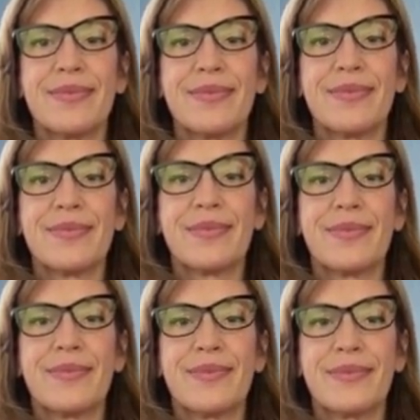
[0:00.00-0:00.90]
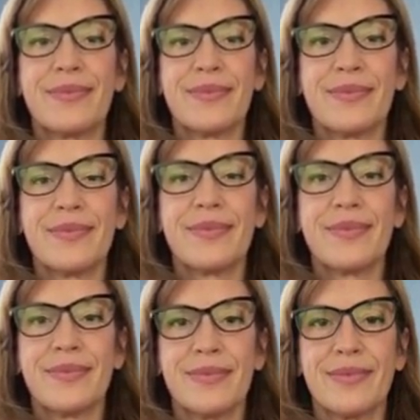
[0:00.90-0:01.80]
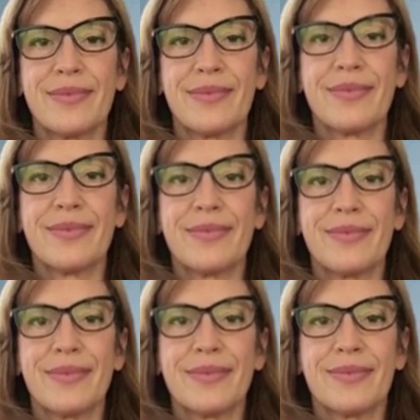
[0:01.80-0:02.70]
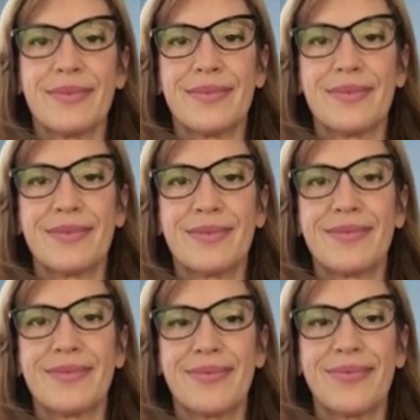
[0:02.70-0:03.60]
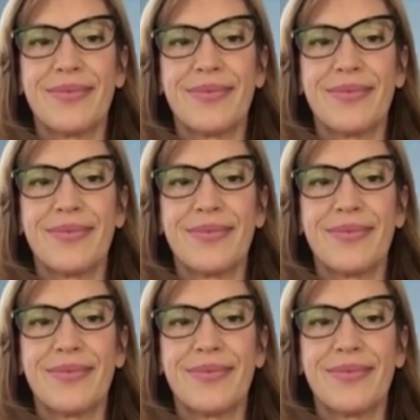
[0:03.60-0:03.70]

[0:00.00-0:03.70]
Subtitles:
No words are spoken by the person on screen.